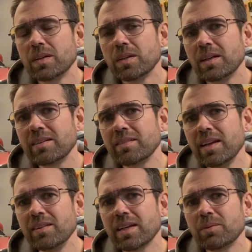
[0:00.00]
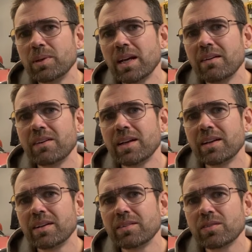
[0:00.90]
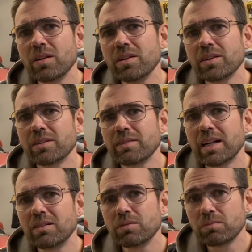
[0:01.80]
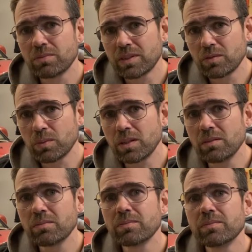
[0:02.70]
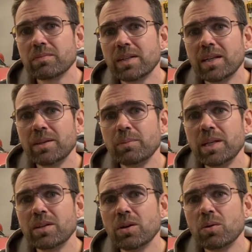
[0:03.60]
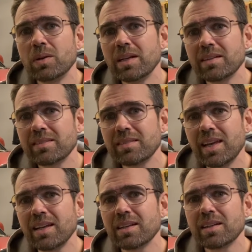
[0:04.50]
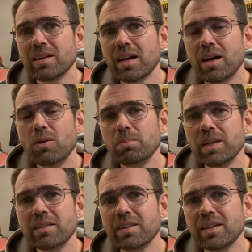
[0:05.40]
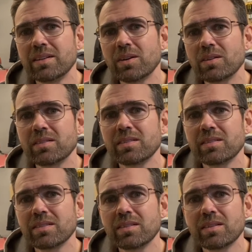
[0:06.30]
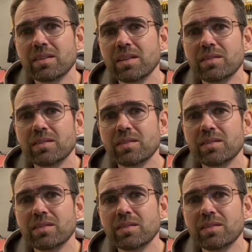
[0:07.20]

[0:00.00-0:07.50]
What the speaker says: let's say that we have a solenoid valve, this one, and we know exactly how big the inductance is